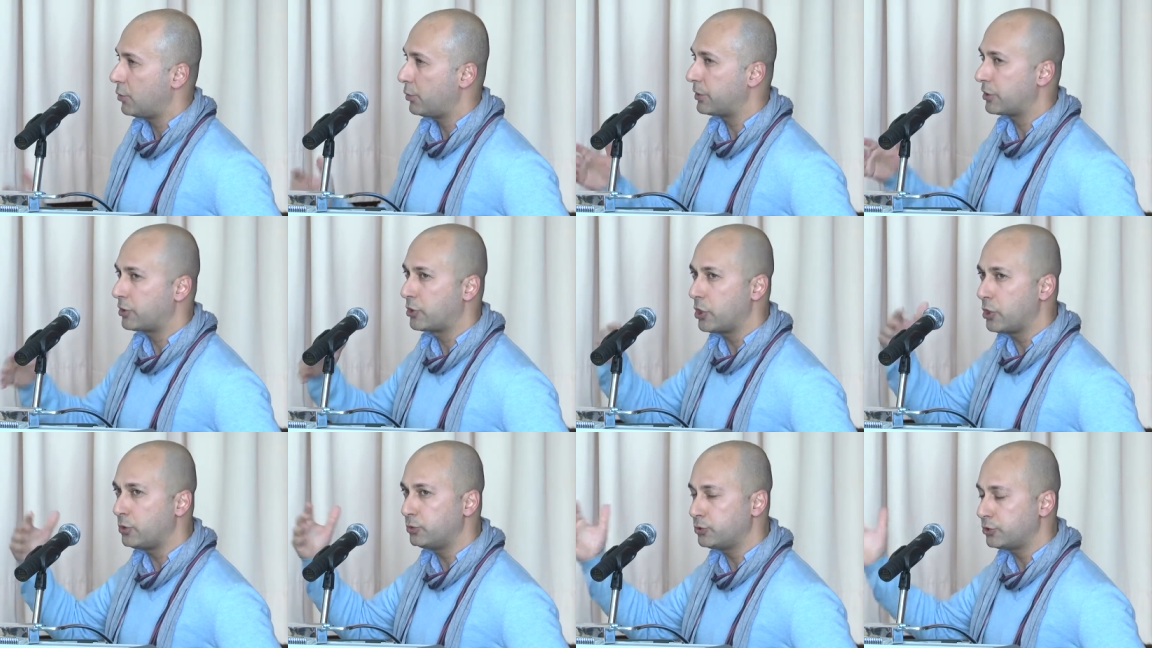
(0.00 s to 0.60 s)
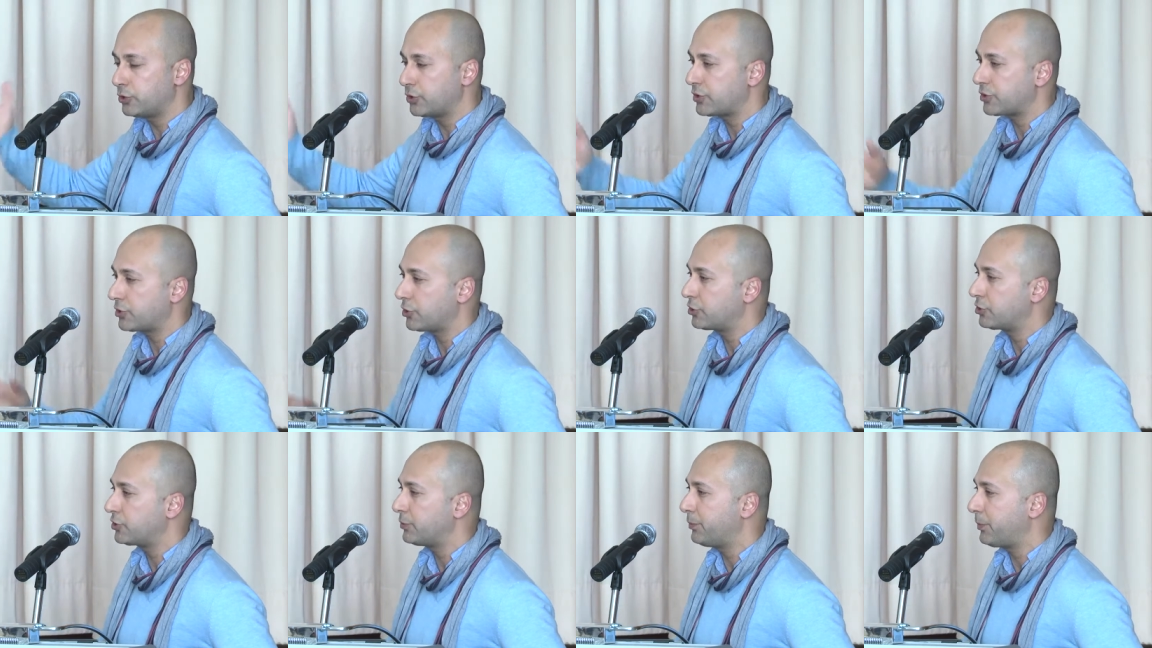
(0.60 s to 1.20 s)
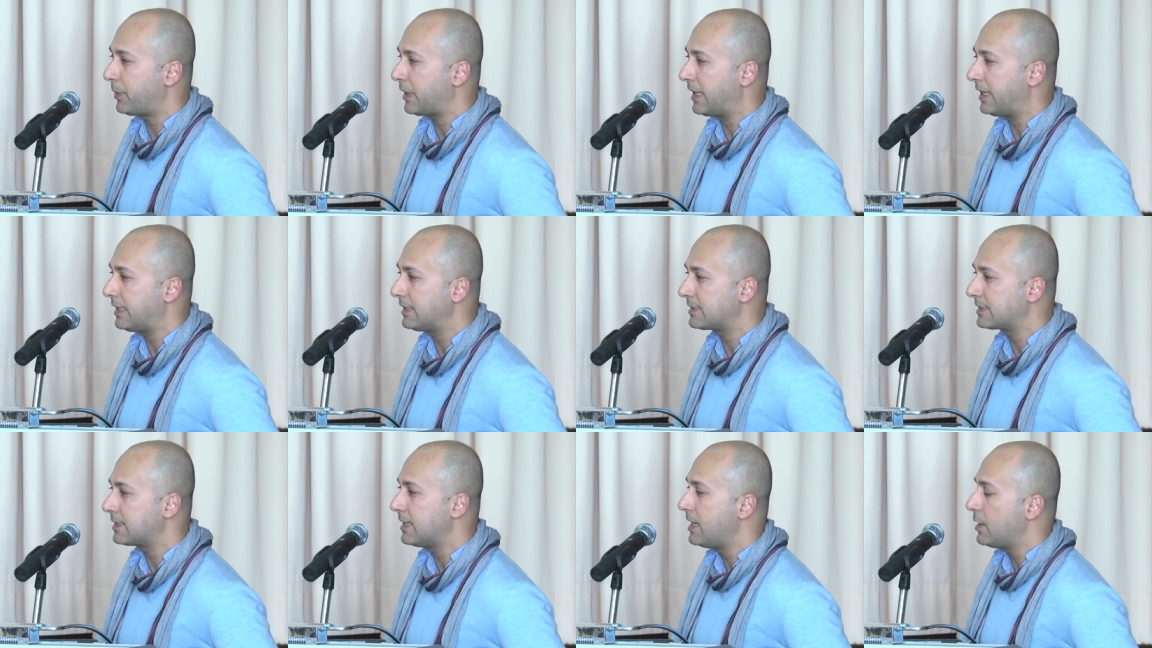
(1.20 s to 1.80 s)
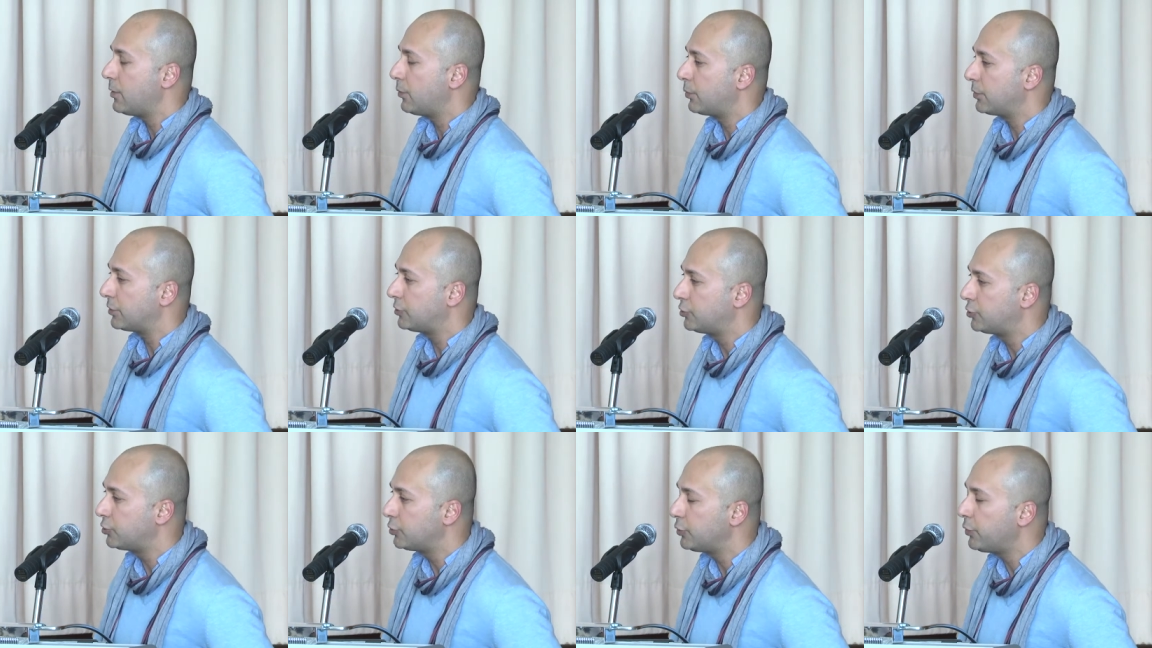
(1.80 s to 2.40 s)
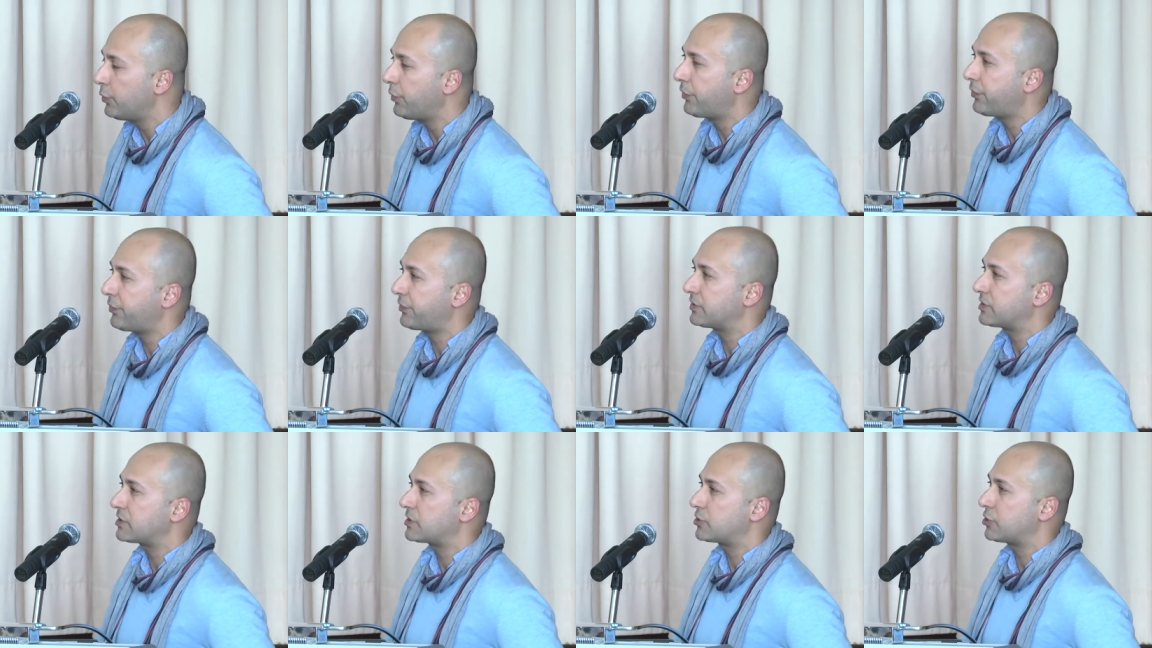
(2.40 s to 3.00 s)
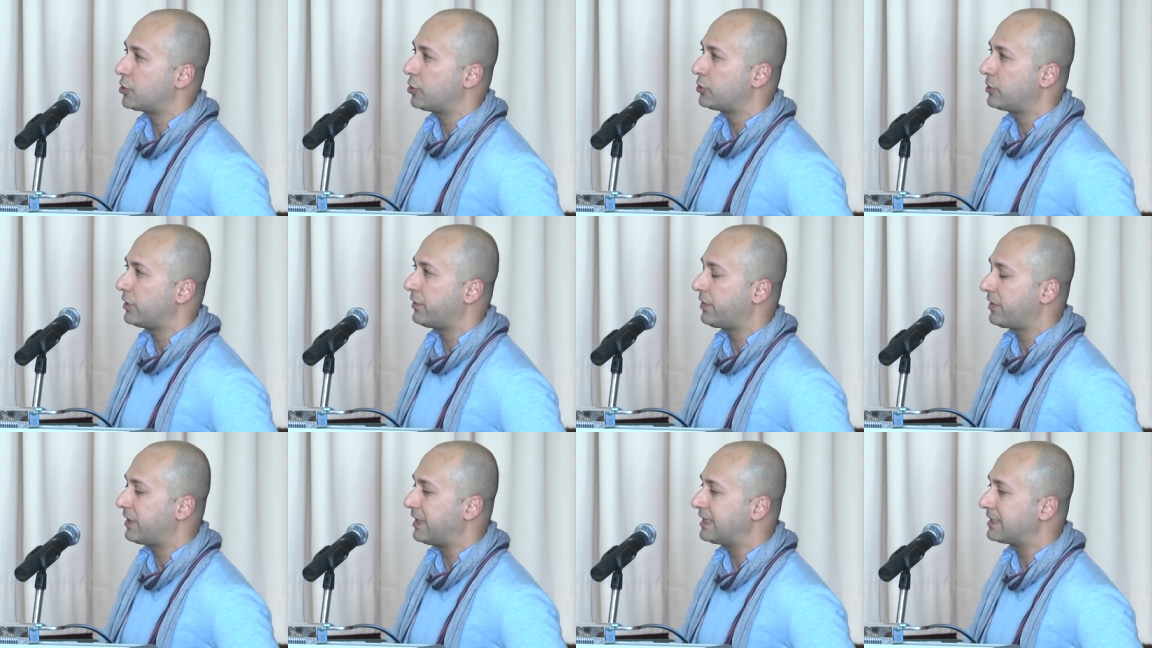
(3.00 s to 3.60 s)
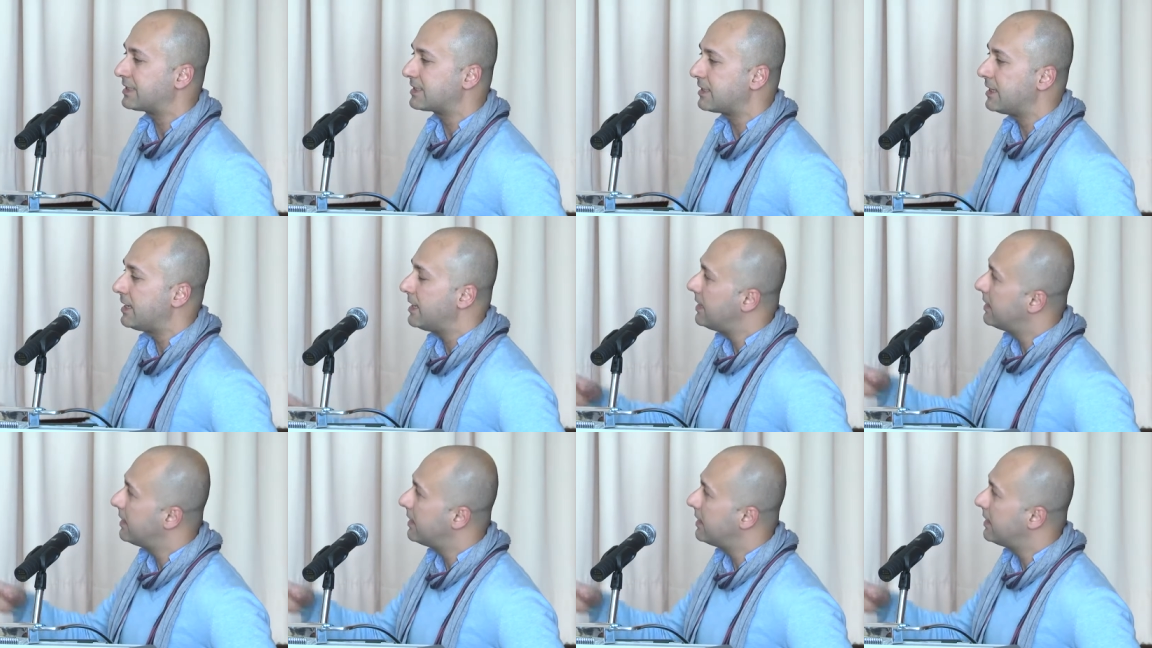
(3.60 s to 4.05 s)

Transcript: We go to a certain place, we do certain things,